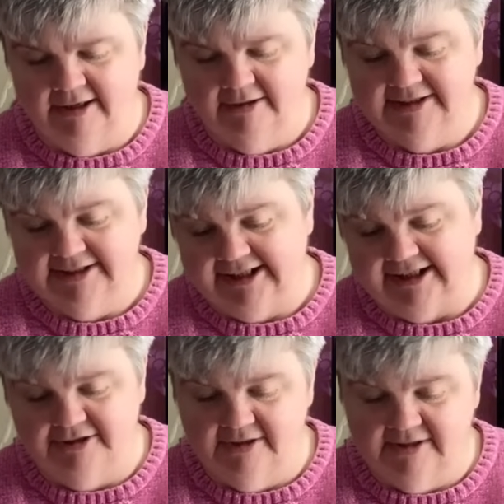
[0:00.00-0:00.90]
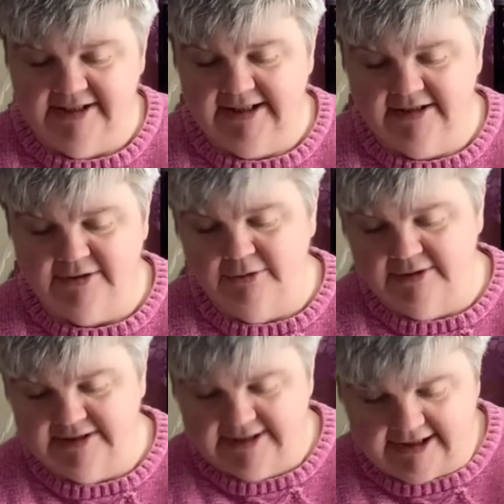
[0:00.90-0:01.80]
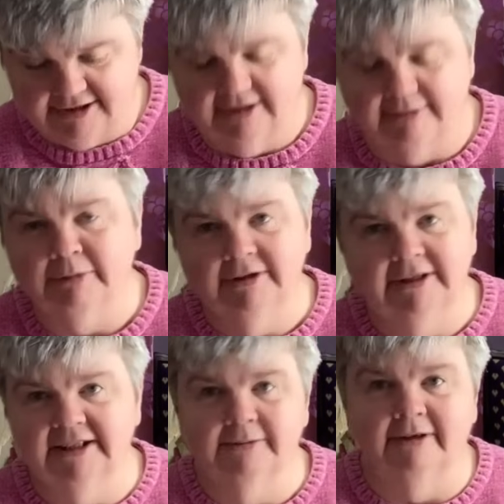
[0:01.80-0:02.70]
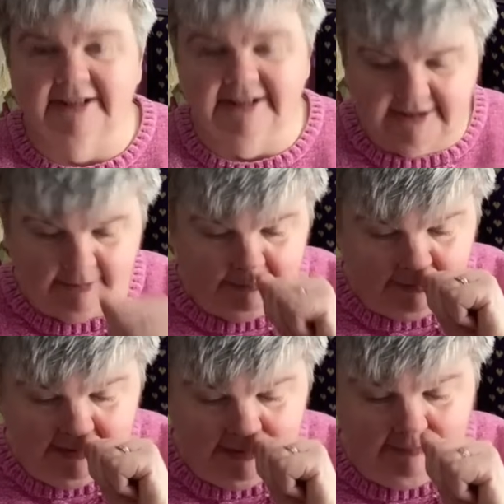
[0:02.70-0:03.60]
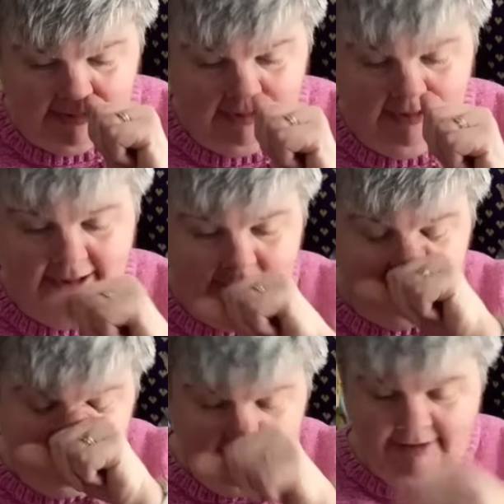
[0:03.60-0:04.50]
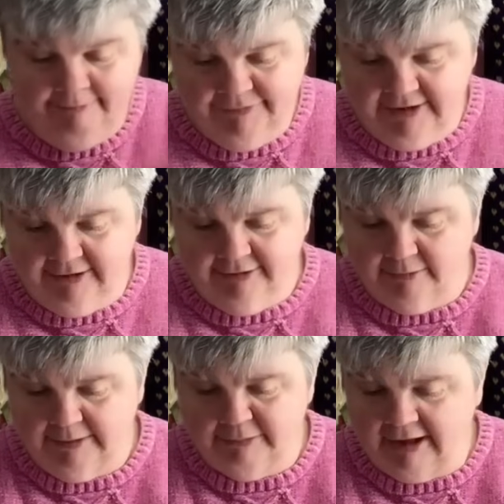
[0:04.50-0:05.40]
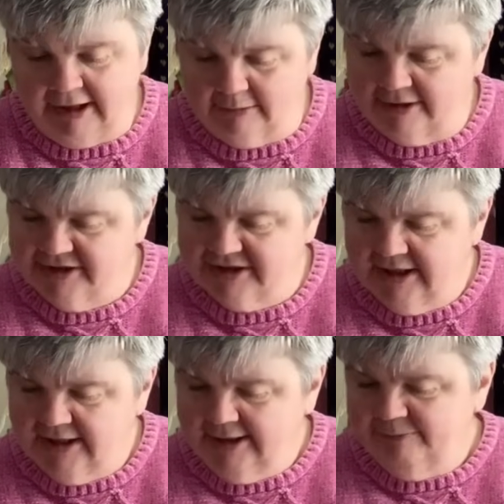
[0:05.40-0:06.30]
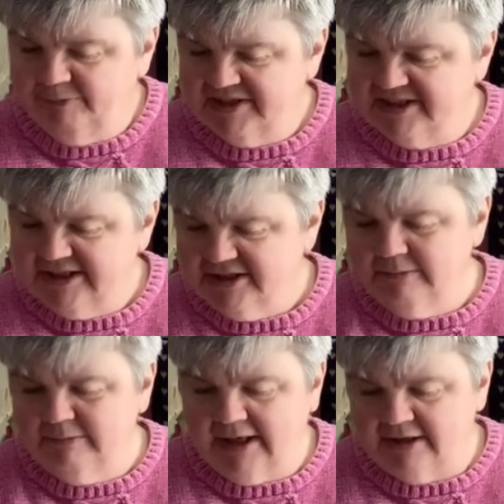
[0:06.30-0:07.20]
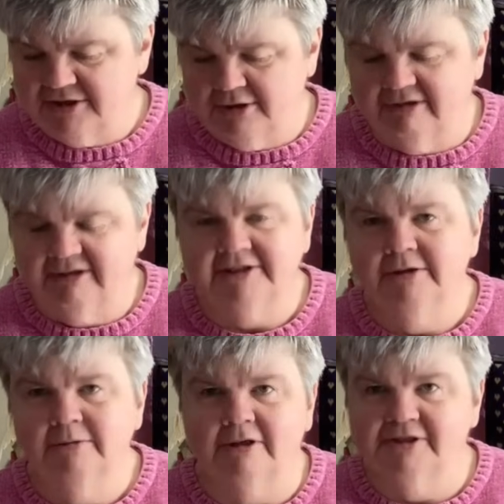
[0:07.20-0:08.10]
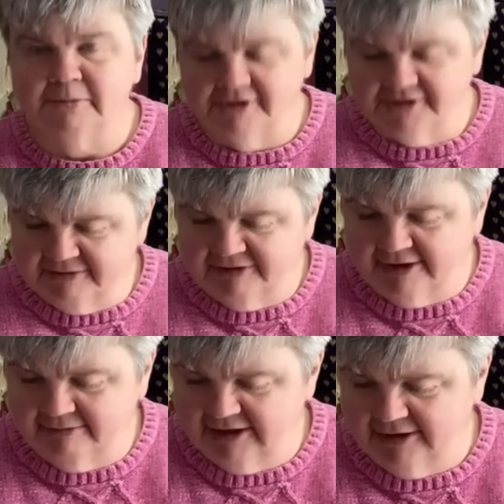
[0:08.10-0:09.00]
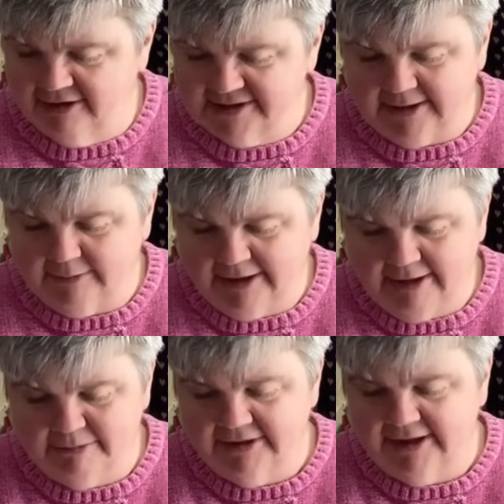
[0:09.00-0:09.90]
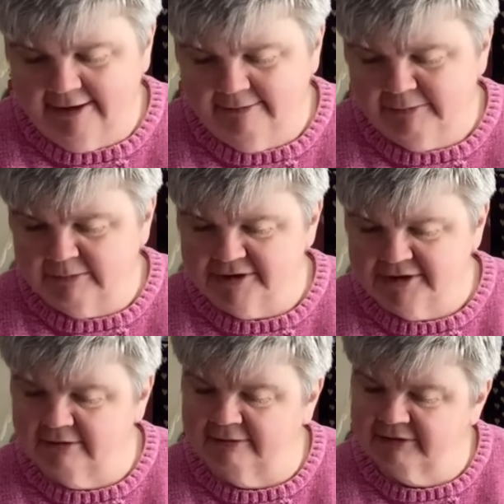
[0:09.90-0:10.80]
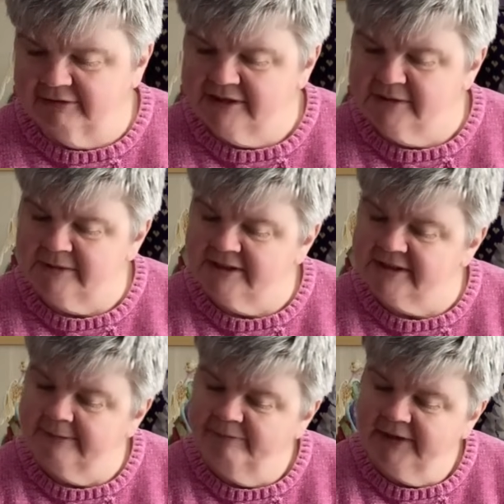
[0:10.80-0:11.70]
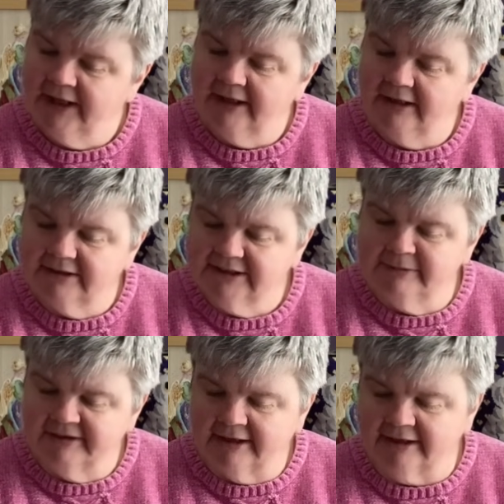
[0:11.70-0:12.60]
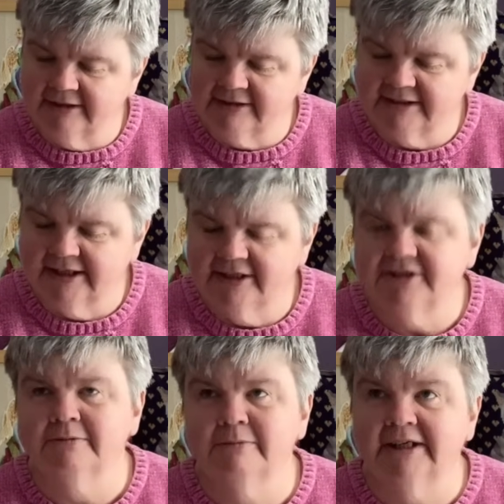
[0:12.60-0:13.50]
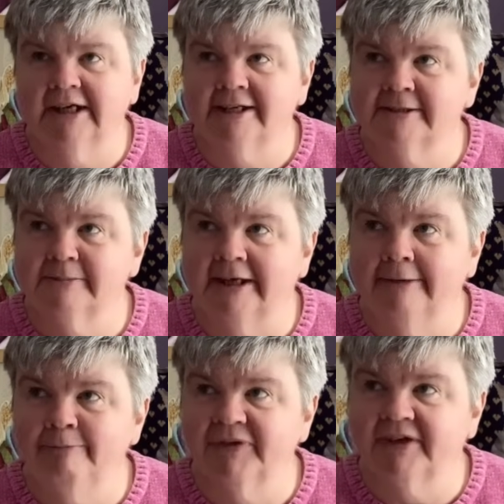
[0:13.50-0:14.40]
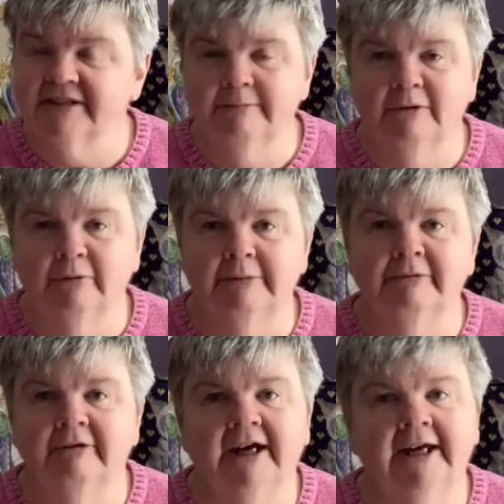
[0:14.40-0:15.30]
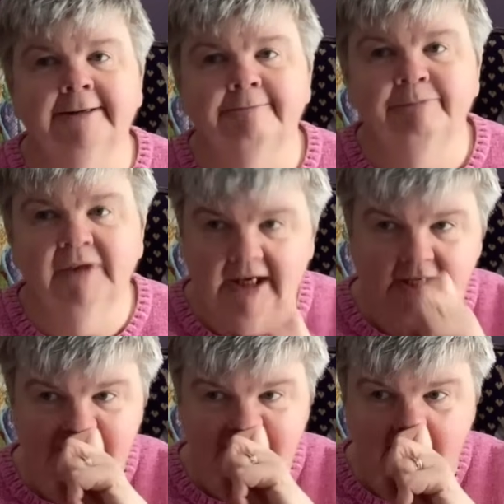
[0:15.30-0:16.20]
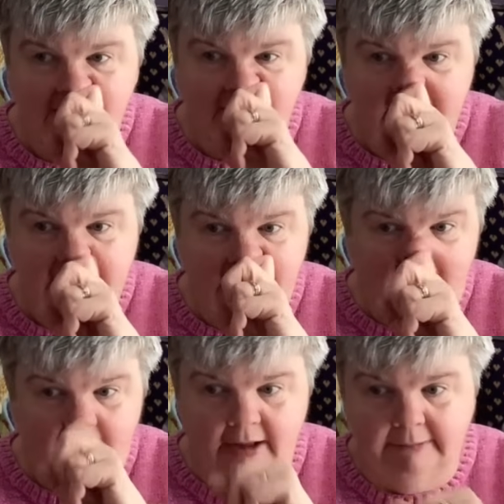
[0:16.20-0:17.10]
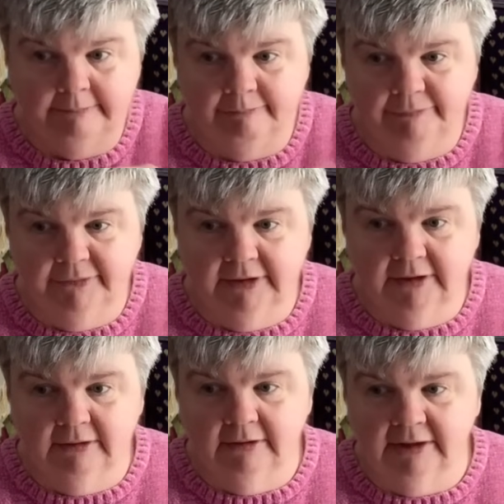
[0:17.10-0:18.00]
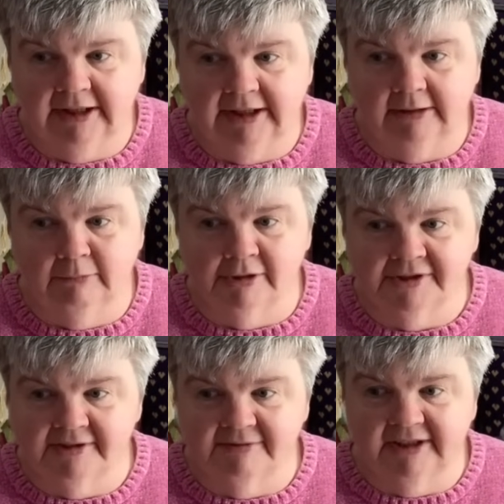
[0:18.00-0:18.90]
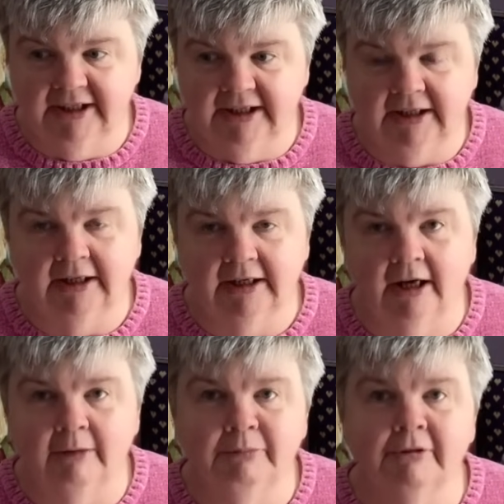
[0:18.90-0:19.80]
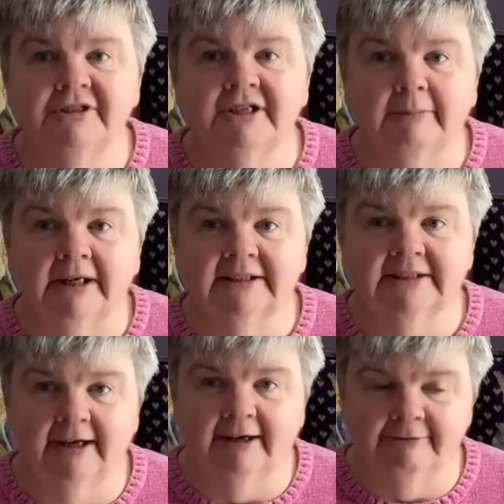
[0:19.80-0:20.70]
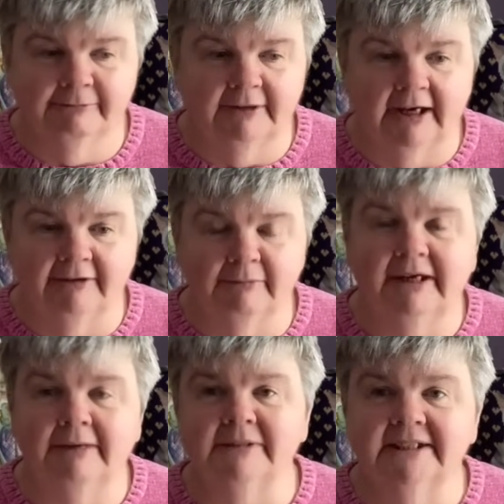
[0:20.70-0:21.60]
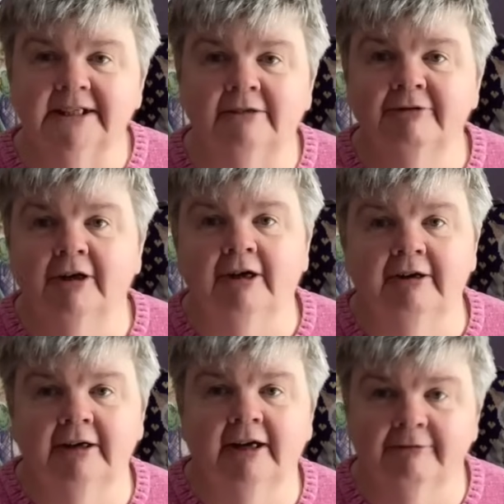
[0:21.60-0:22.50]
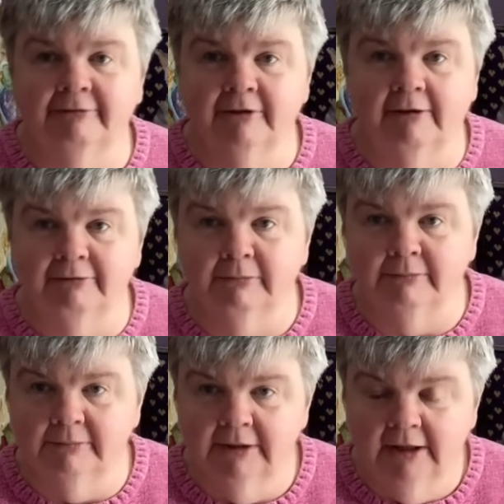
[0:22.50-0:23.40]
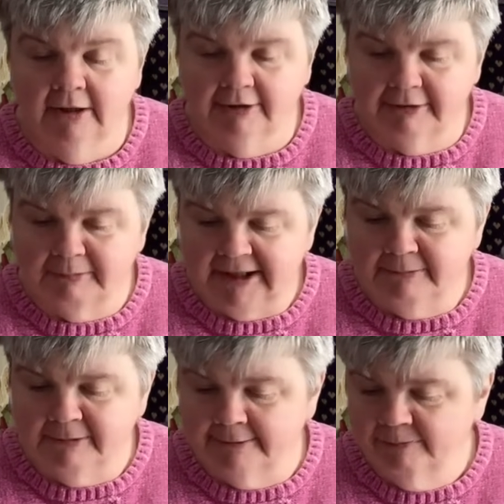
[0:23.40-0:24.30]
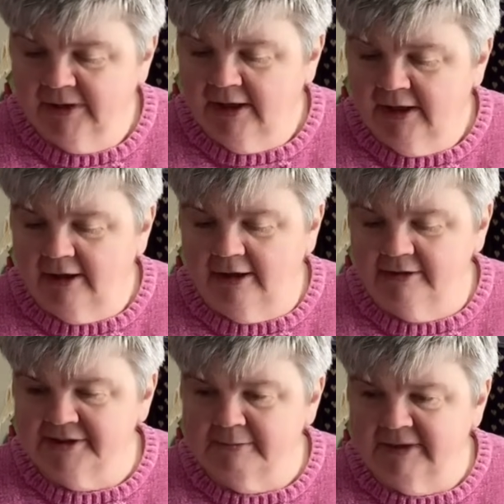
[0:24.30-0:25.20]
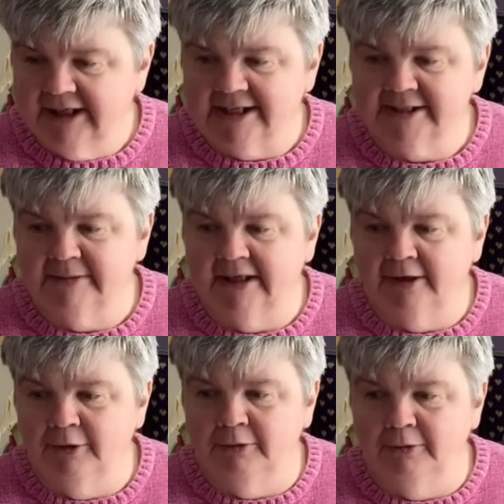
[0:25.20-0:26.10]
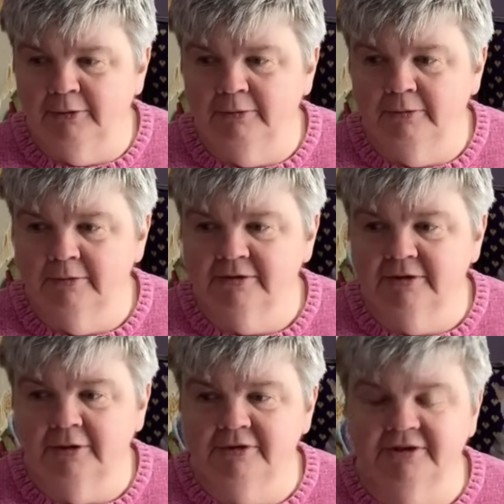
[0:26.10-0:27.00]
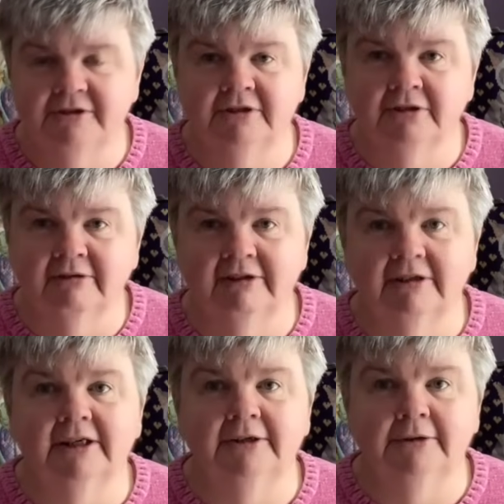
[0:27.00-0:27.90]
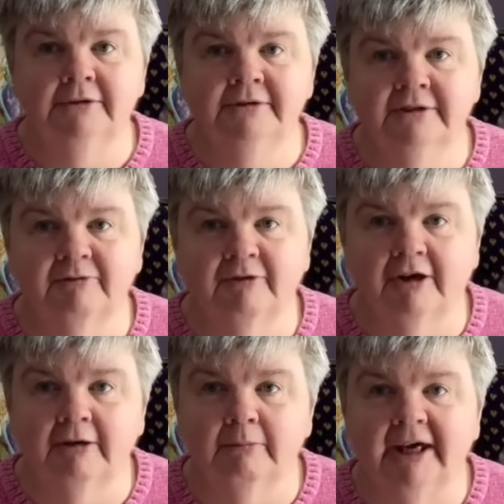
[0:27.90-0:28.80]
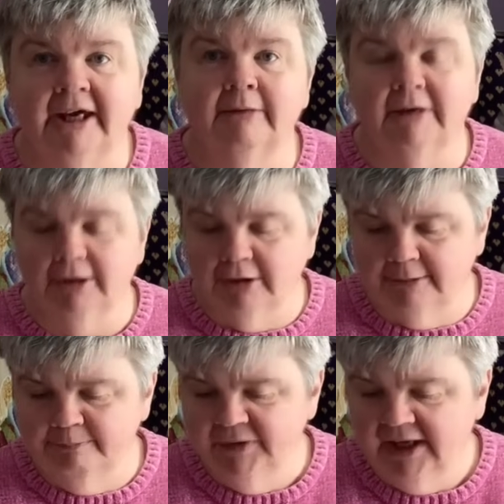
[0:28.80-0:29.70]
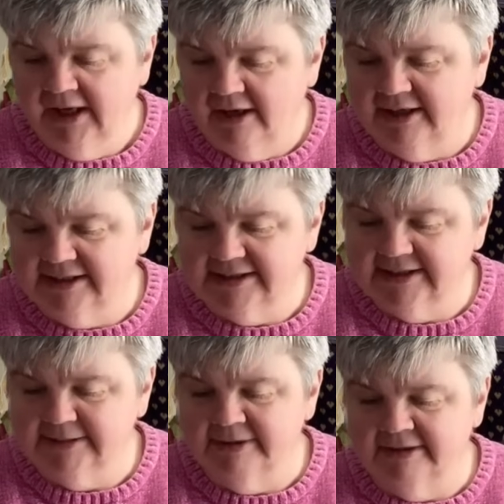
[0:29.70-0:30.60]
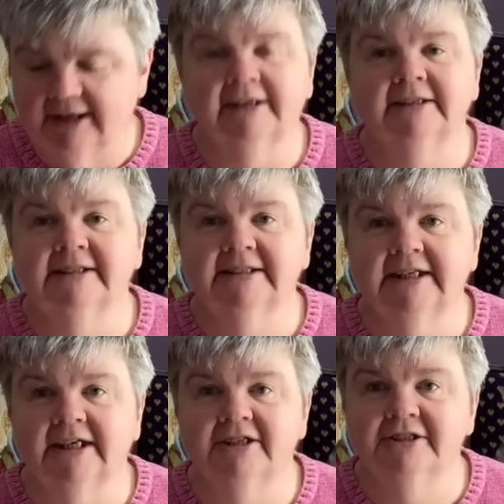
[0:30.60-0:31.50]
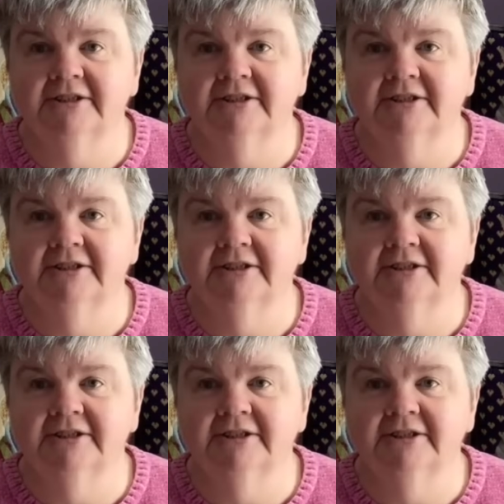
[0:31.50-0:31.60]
Stitch. Zook Stitch. I'll put links to all these down below anyway. But yeah, another whip parade I watched. Stitching by the Shore. I do watch most of her videos anyway, but yeah, I've been watching her over Christmas. Elizabeth Stitch. Somebody asked me, because in my whip parade I showed most of the project bags that I've either made myself or I've got from other people, and somebody asked me whose tutorial I used for making my own, and it's Elizabeth Stitch.